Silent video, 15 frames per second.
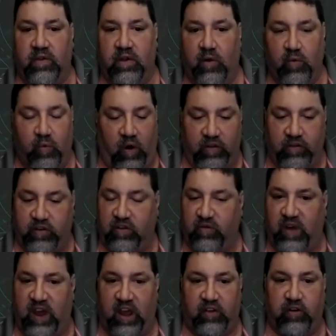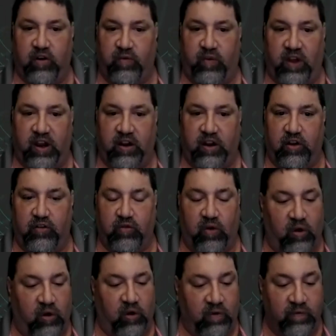Once it's past your plane of
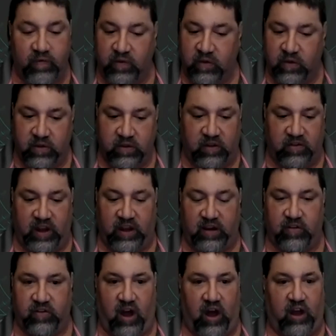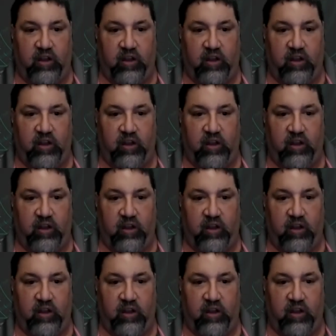control, the data is gone.